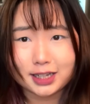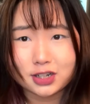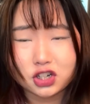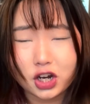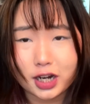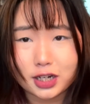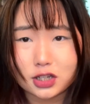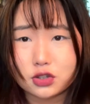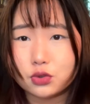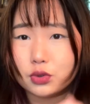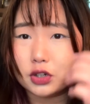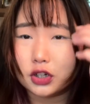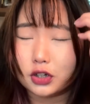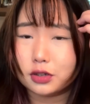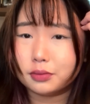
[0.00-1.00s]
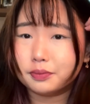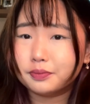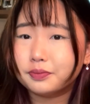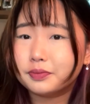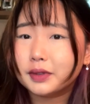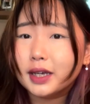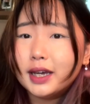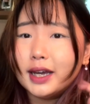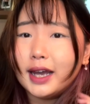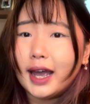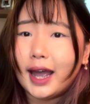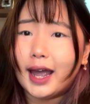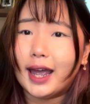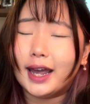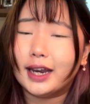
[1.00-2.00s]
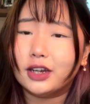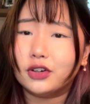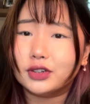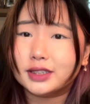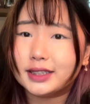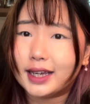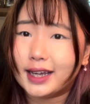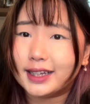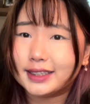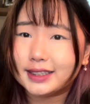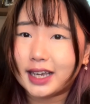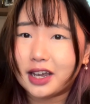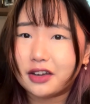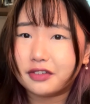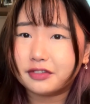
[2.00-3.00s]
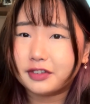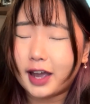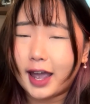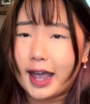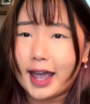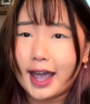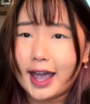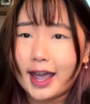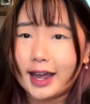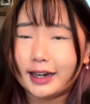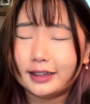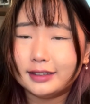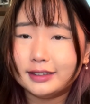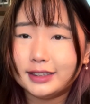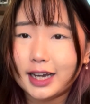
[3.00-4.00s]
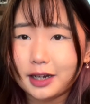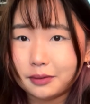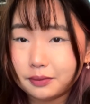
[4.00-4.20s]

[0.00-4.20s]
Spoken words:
in Chinese New Year and you're staying safe, and yeah.